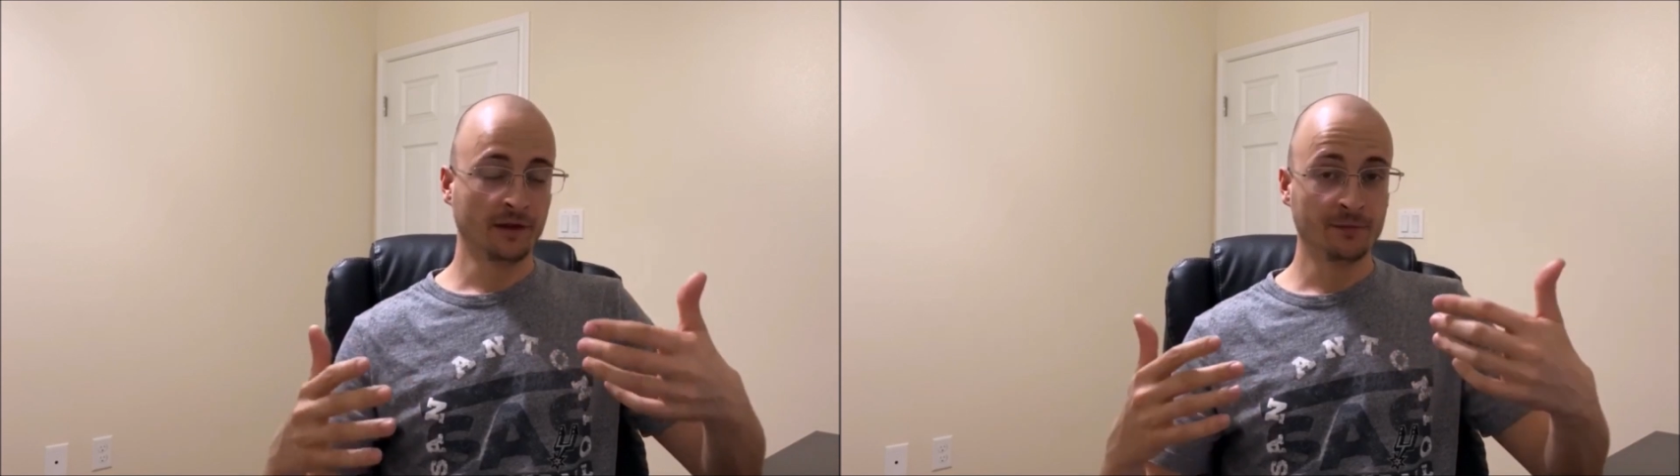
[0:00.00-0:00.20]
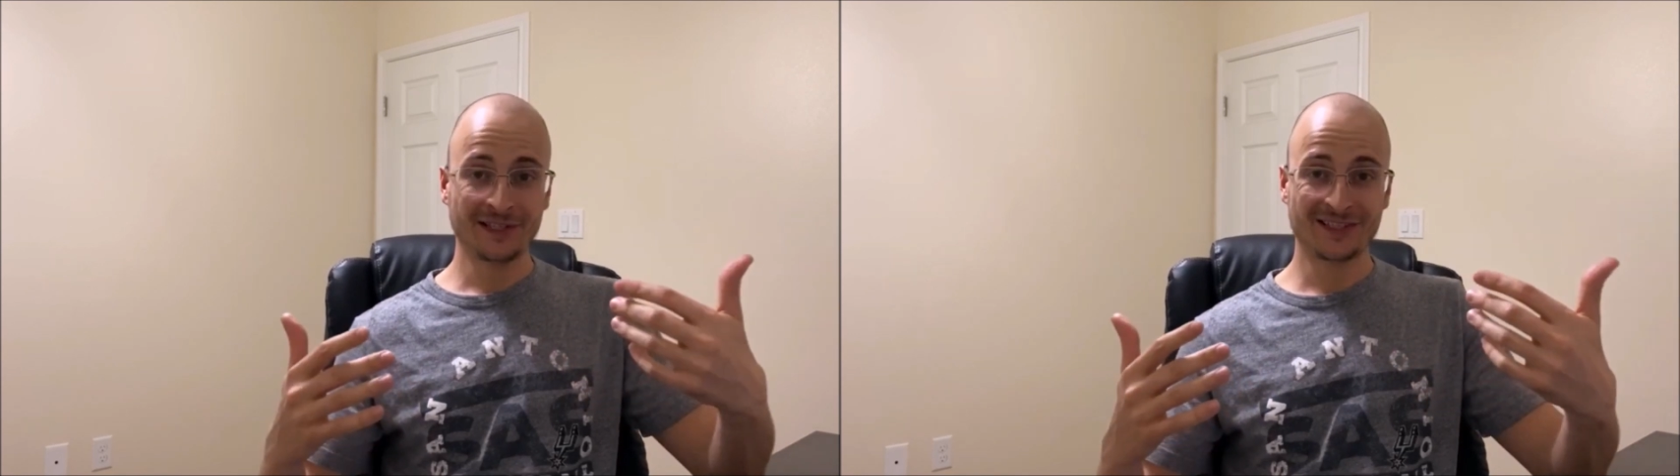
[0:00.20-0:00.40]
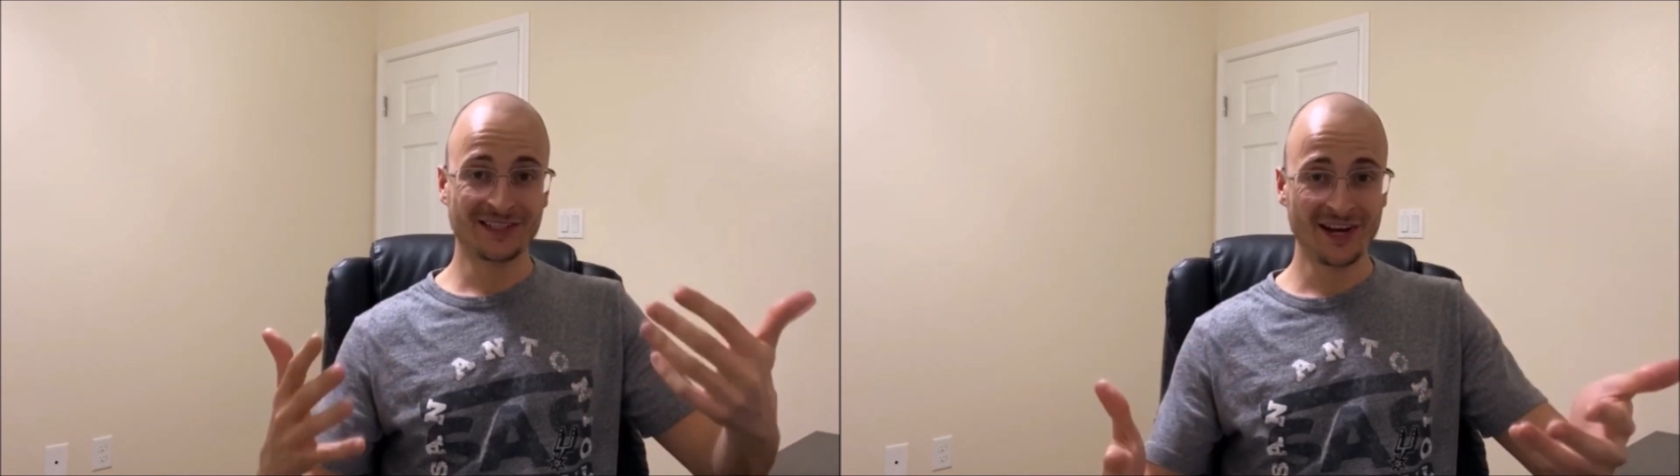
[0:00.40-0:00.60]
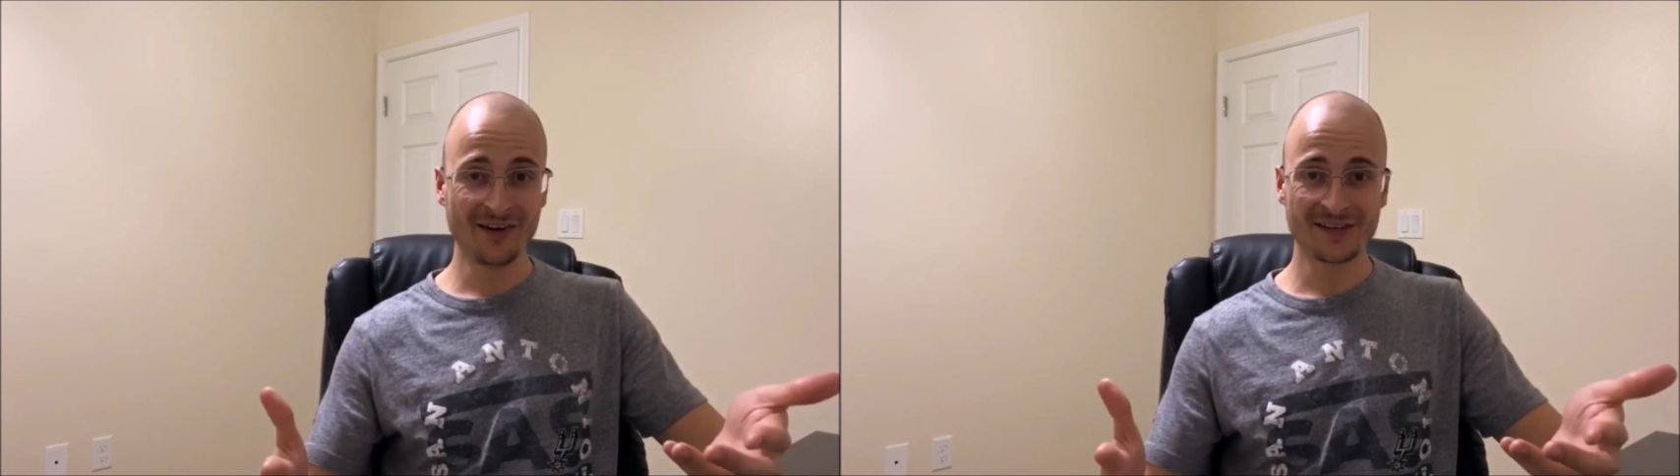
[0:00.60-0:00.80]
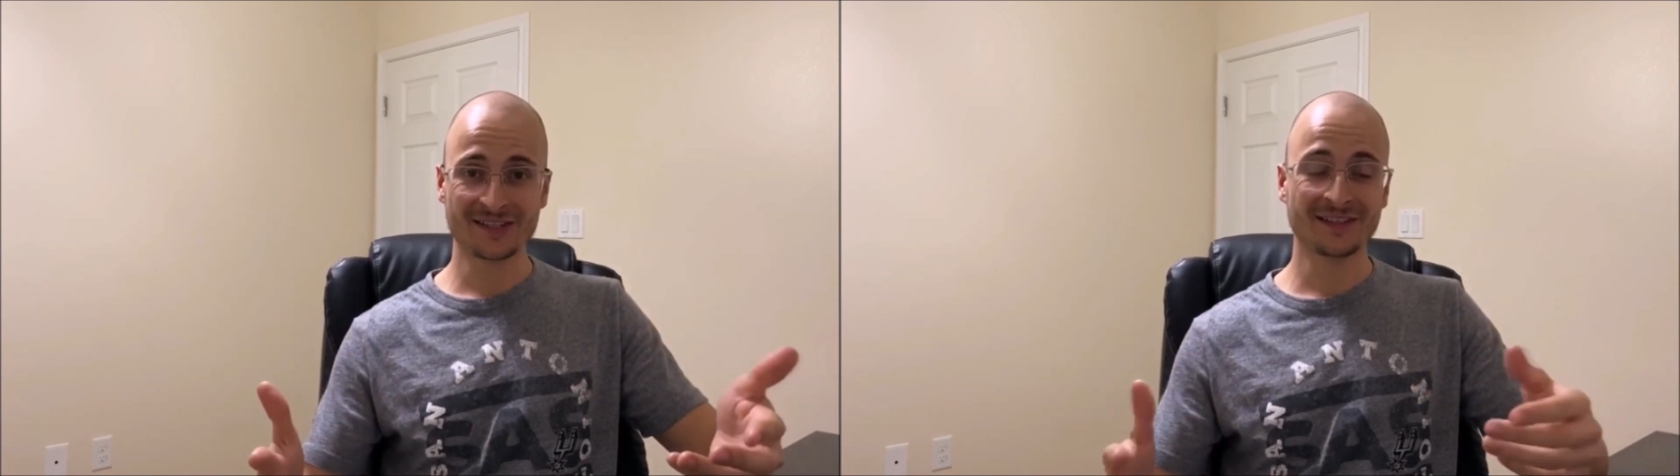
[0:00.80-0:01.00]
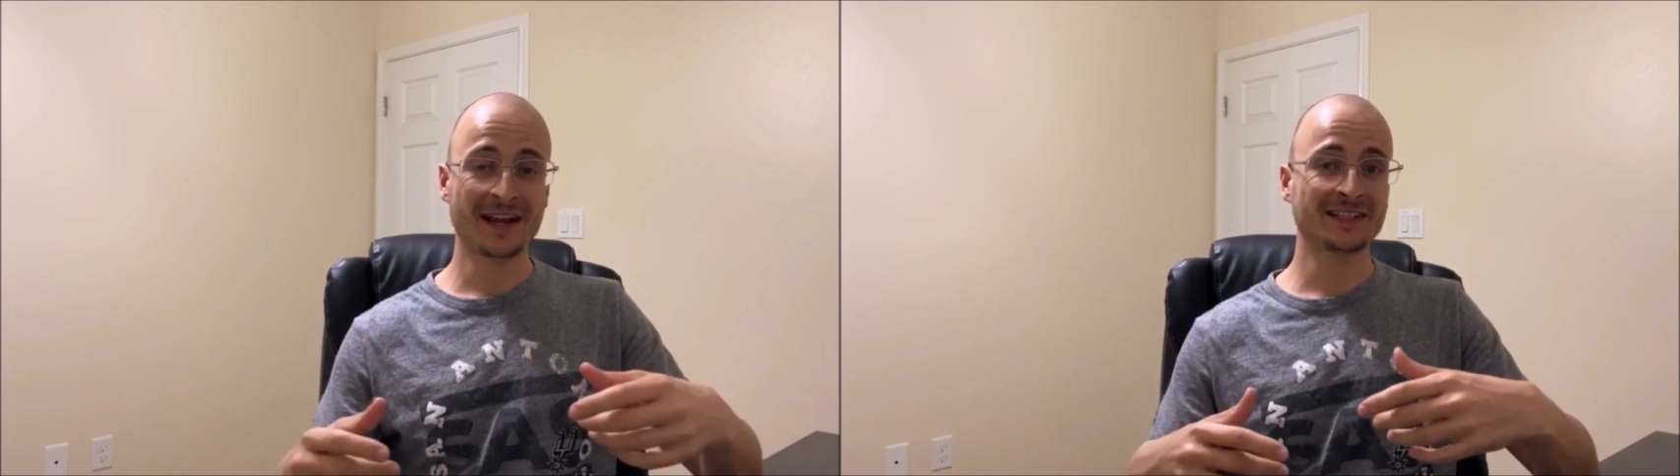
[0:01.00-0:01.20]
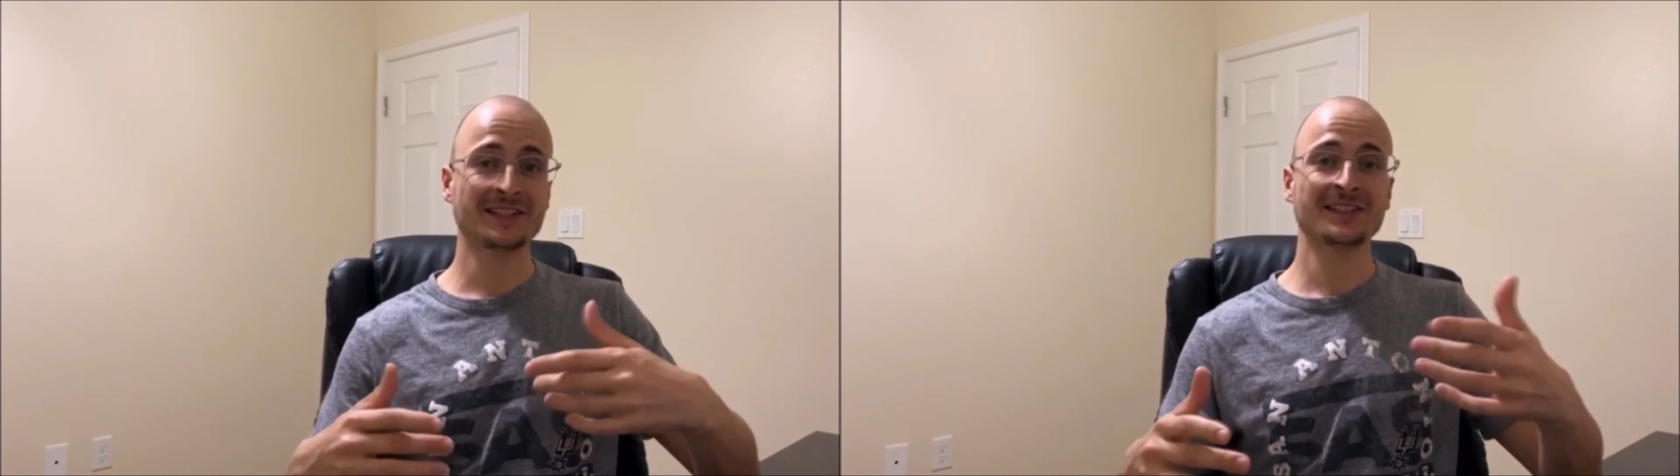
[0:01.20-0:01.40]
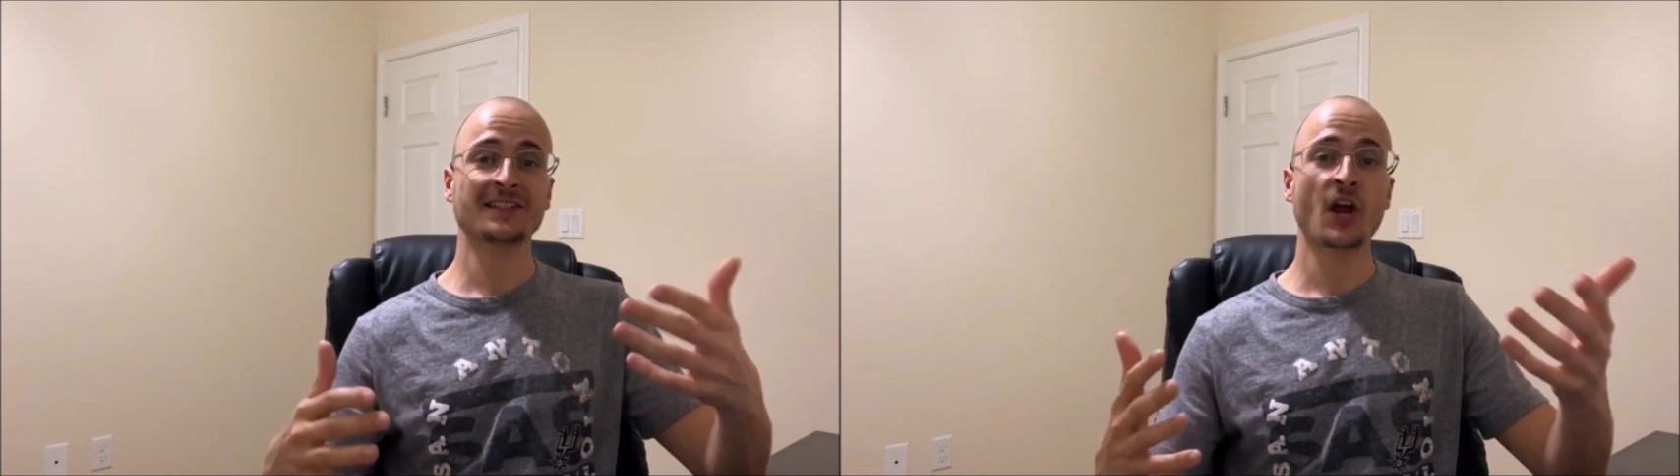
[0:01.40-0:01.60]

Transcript: I mean, seriously, it's just